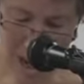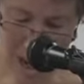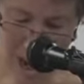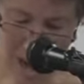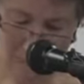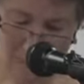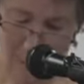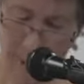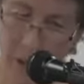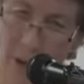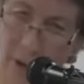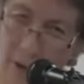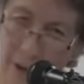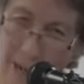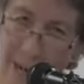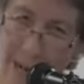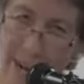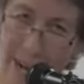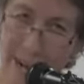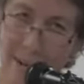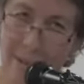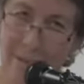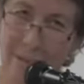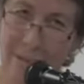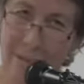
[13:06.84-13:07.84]
are
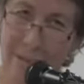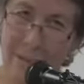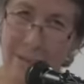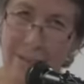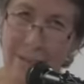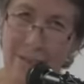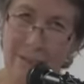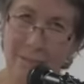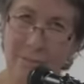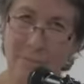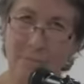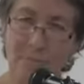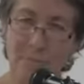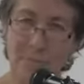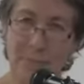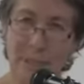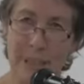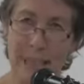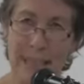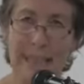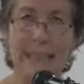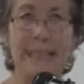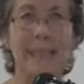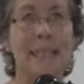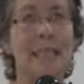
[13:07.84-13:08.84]
very,
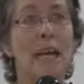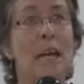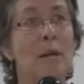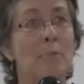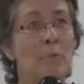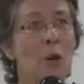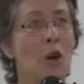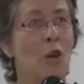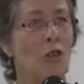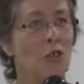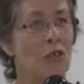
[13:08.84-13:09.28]
there's deep